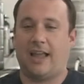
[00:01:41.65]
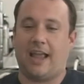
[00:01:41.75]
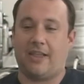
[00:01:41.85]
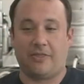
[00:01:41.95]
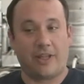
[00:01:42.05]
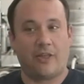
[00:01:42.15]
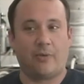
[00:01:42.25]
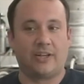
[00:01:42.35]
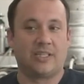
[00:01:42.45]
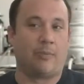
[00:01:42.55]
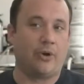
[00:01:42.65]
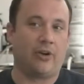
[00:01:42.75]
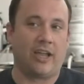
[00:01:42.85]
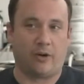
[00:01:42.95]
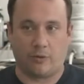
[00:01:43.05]
And the other one is the boil
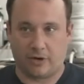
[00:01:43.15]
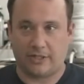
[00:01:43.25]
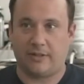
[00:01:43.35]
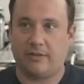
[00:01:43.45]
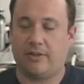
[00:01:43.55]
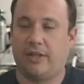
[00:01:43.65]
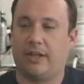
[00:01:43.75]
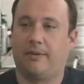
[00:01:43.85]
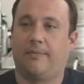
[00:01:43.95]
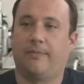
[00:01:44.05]
kettle where the